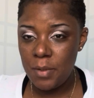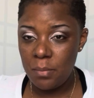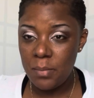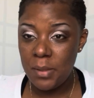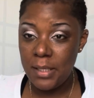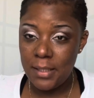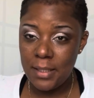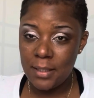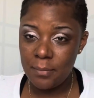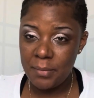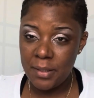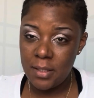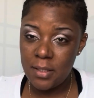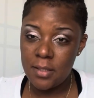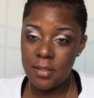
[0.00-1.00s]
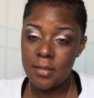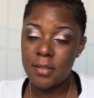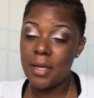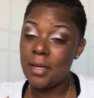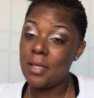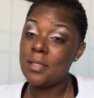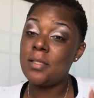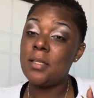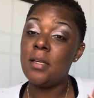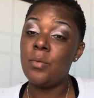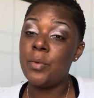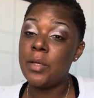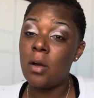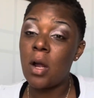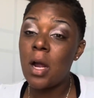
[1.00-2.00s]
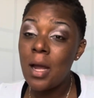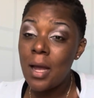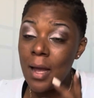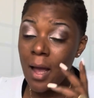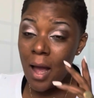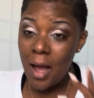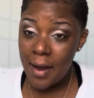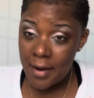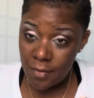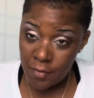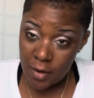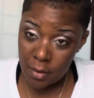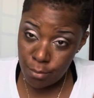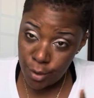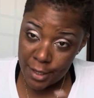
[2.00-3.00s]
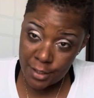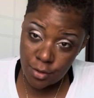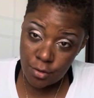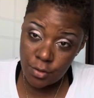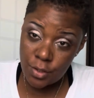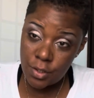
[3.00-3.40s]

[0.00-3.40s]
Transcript: the meaning, because like I said, we are higher vibrational.